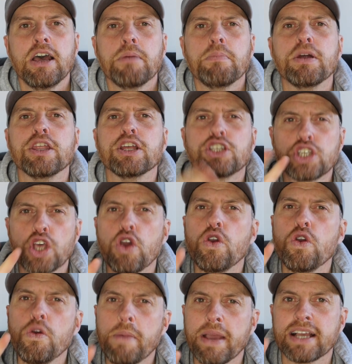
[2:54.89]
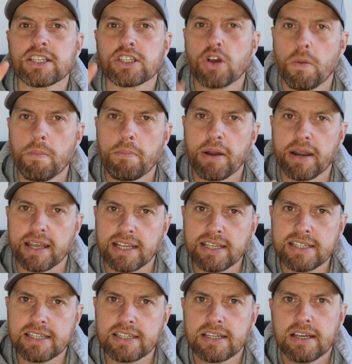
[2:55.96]
but the two biggest
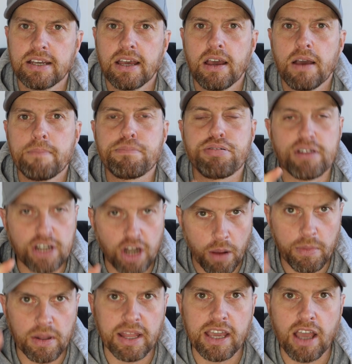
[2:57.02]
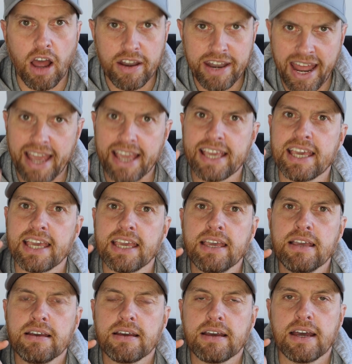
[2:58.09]
companies predominantly are
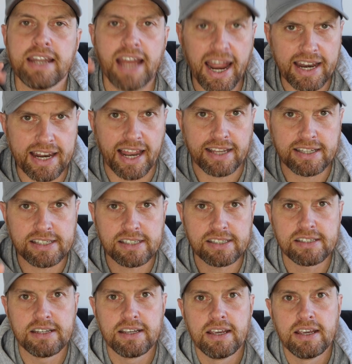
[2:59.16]
Nike and Adidas.